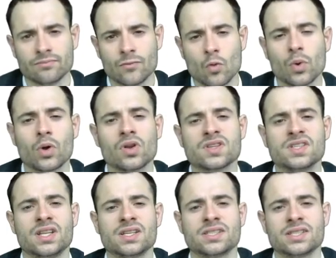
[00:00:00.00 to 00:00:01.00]
We're going to see
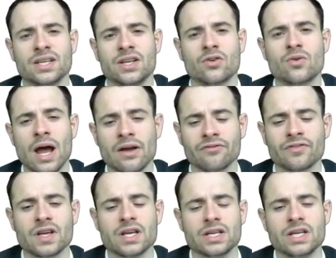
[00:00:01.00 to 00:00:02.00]
this in a graph
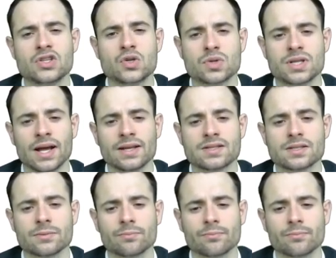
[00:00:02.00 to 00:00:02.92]
in two slides.